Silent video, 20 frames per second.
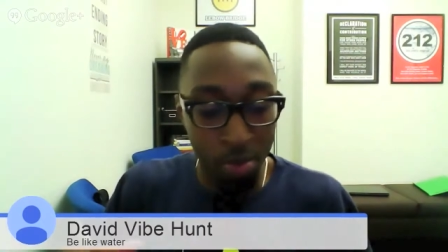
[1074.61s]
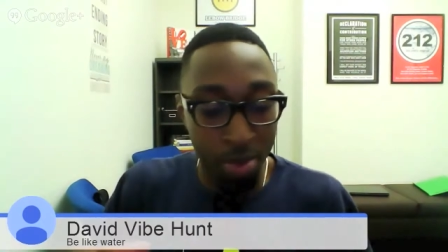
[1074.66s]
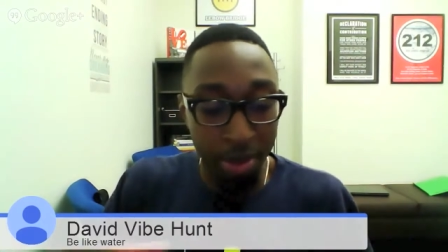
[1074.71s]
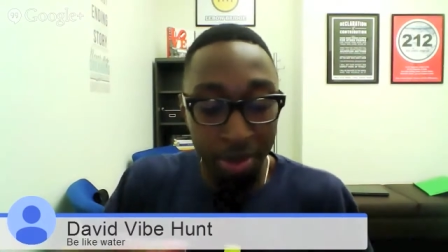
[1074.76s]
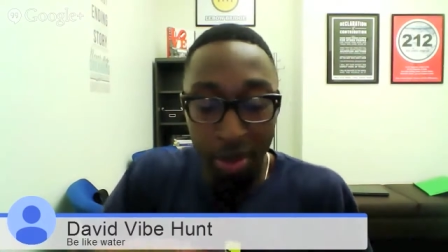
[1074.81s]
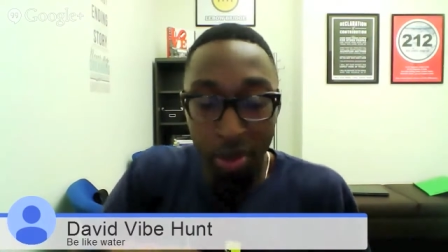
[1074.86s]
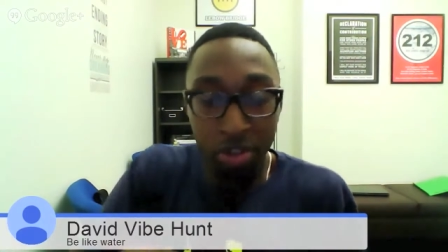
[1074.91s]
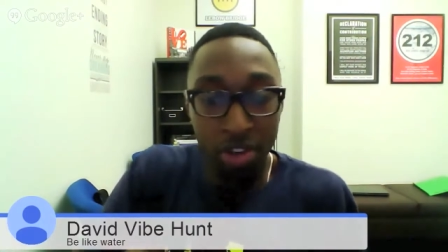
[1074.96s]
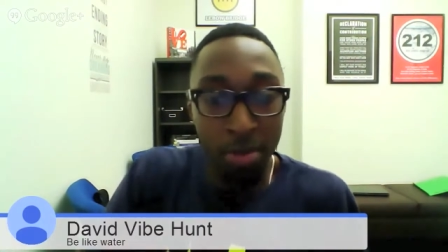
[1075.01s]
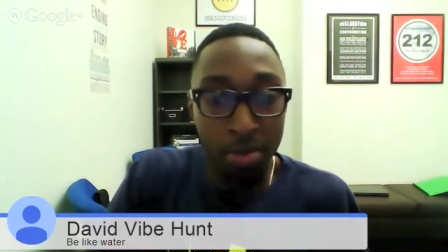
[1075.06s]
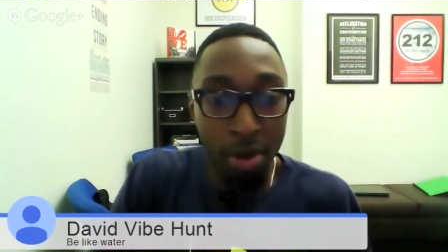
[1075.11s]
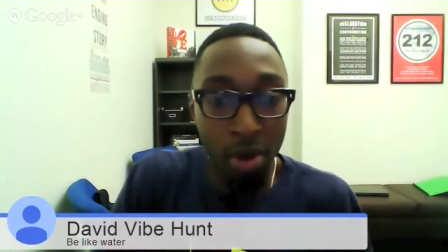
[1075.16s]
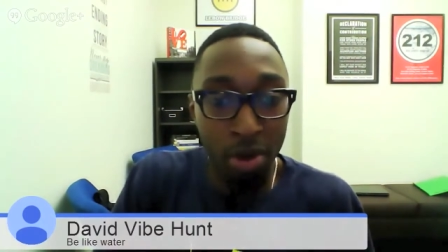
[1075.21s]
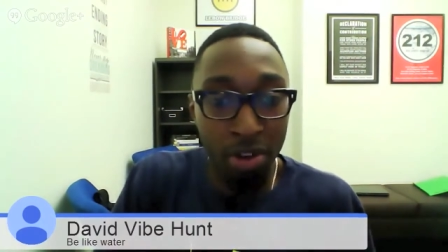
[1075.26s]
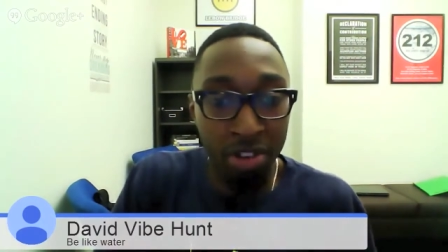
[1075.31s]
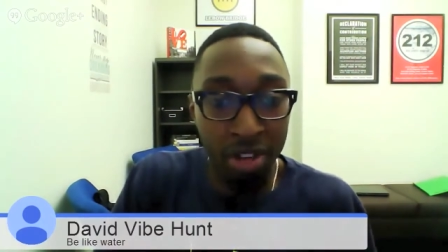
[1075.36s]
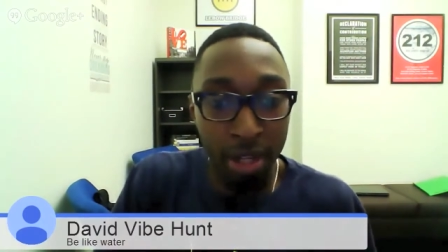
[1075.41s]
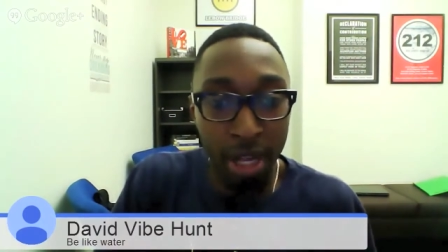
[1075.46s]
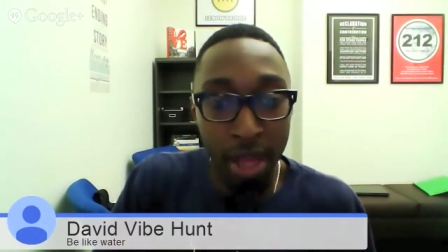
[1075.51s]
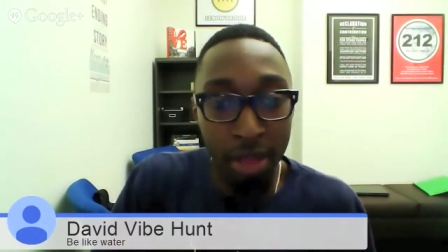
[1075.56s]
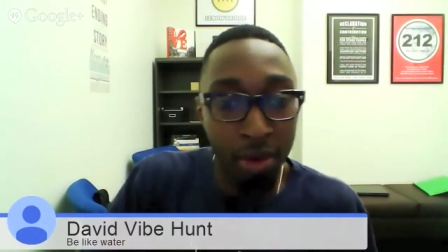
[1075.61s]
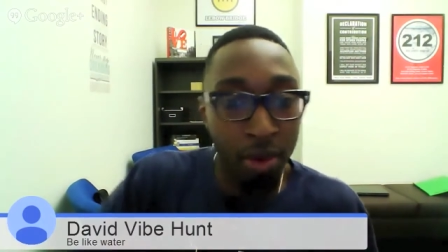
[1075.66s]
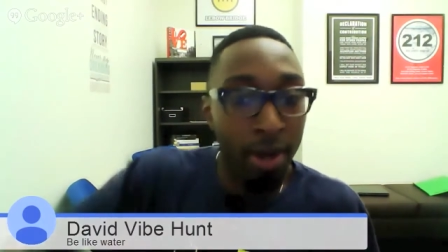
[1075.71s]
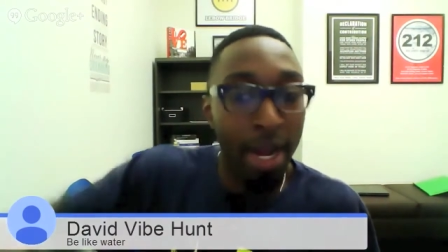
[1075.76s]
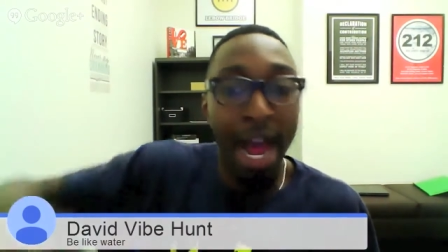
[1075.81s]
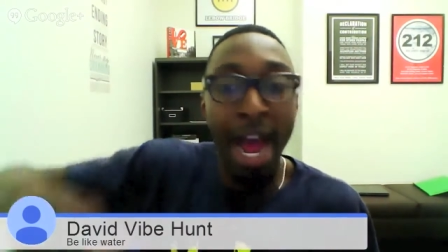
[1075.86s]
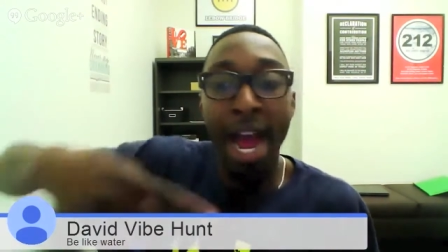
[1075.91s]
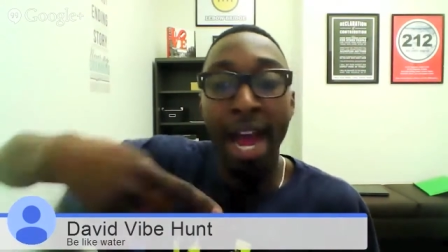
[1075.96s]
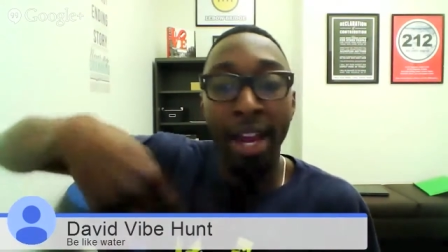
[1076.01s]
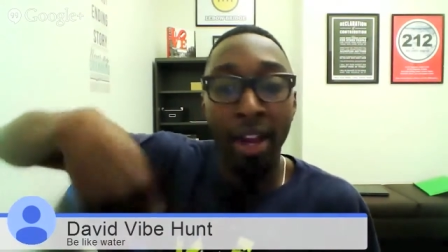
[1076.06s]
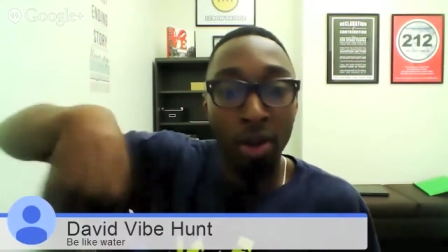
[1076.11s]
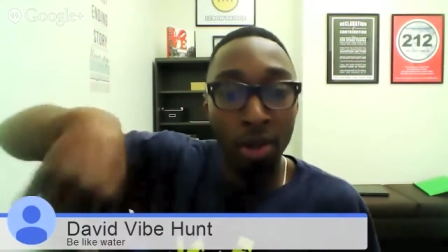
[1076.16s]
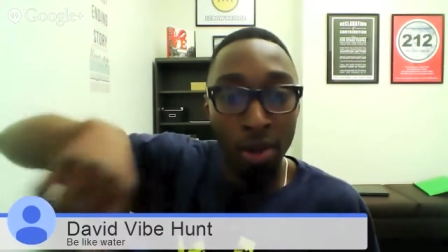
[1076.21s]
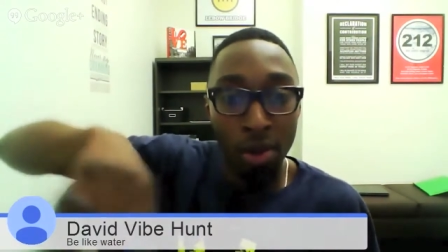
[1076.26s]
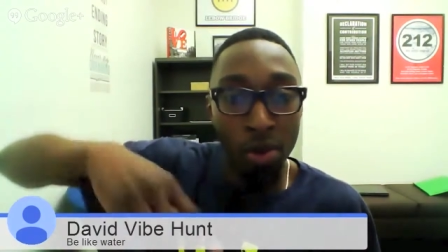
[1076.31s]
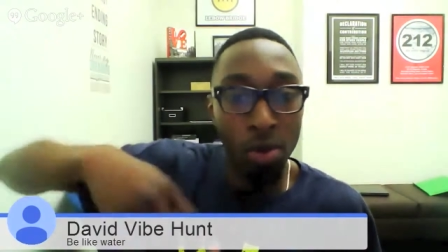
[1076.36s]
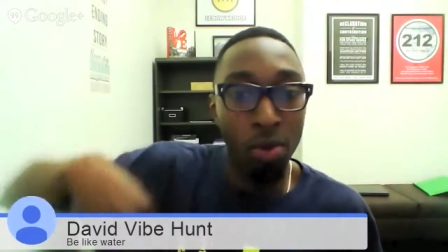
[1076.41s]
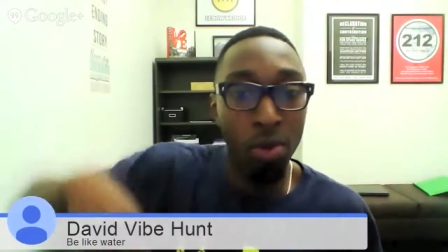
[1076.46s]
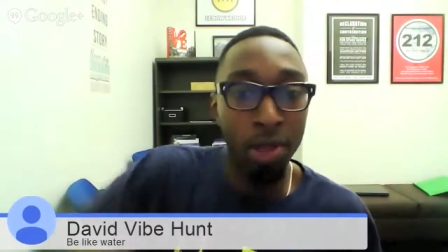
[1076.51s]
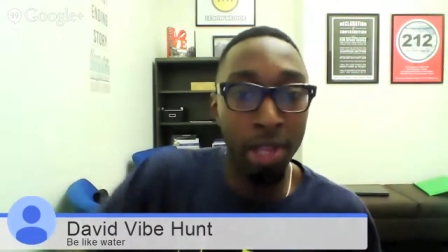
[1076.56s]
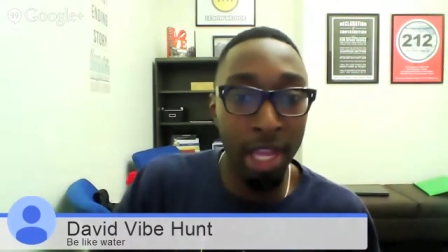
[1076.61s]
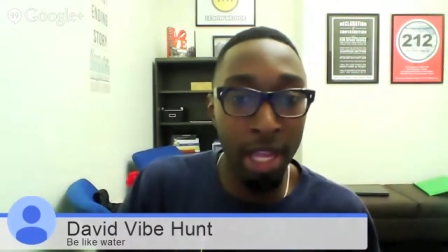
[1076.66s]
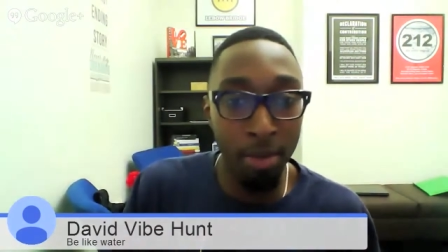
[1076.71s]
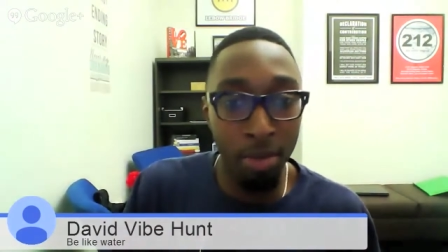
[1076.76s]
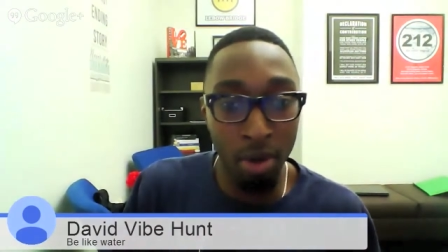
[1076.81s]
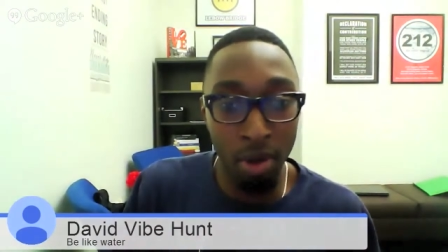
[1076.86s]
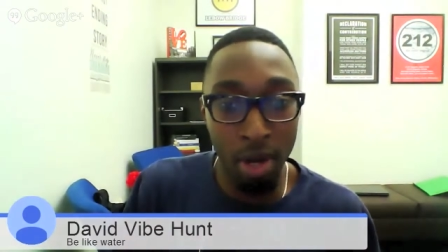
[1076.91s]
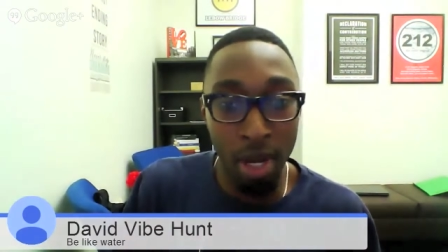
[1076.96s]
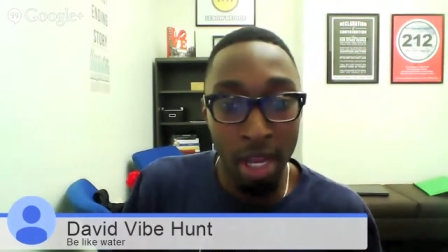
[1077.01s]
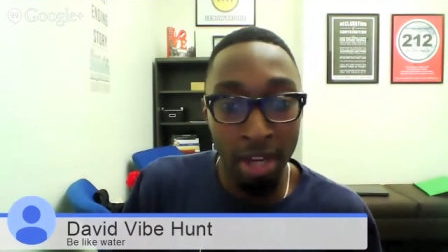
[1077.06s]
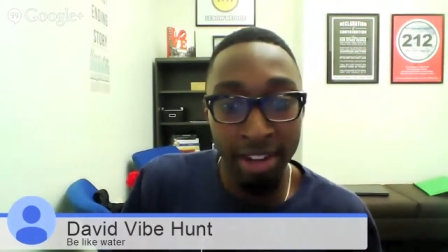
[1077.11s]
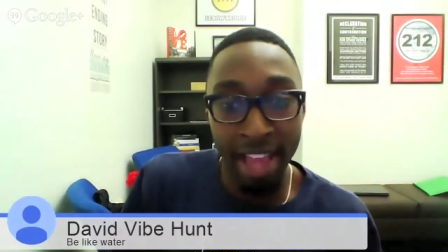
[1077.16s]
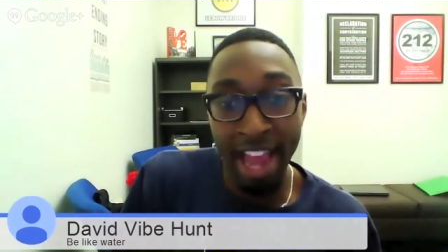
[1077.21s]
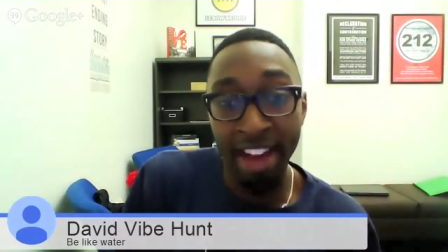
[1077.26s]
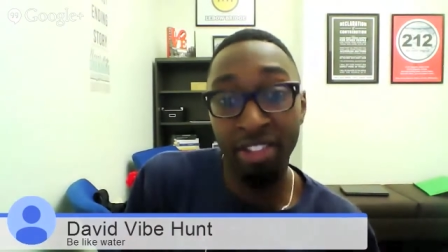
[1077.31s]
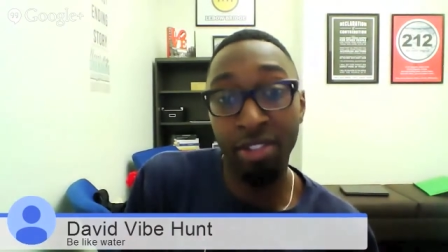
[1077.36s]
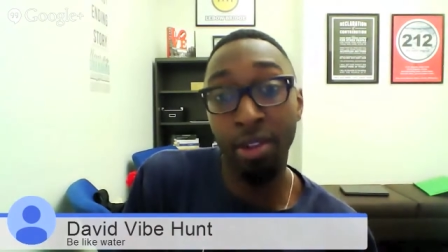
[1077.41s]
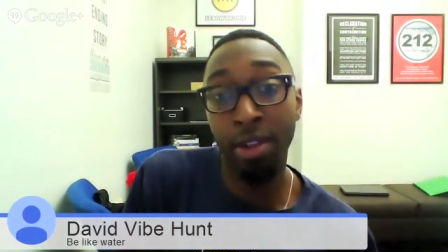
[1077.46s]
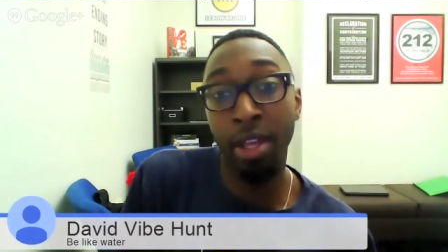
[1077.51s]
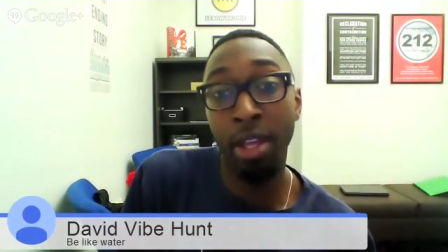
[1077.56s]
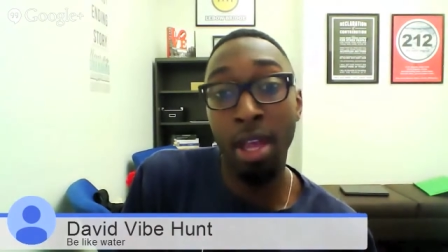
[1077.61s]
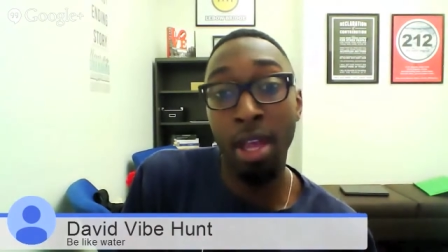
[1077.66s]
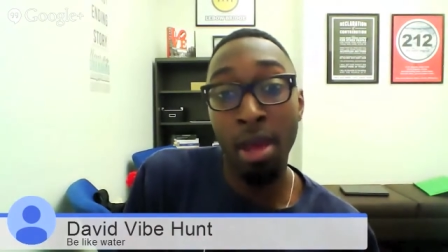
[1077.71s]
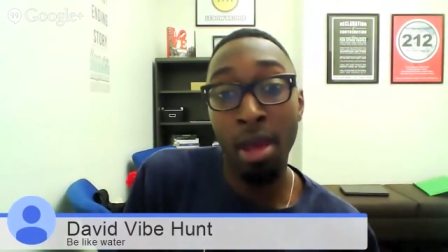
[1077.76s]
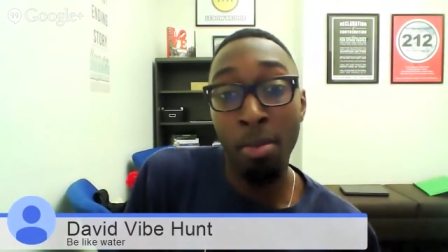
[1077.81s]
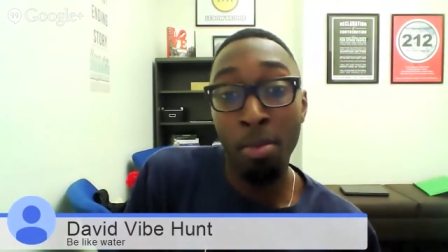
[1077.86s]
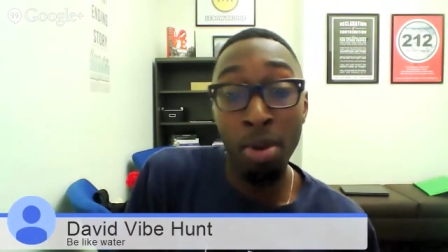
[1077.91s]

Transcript: put those components together and hire mm local labor to actually